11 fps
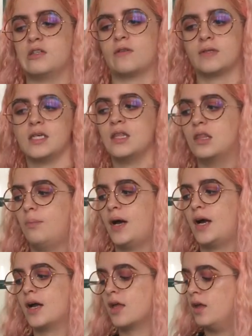so it's in the
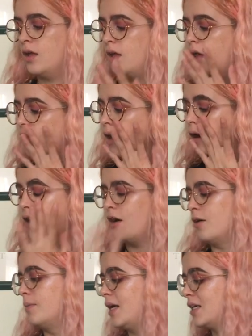bag.
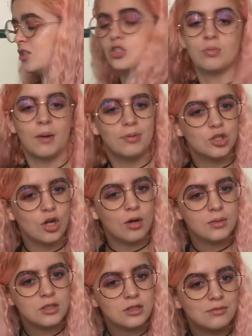And it's just my
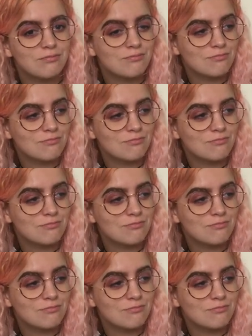pajamas.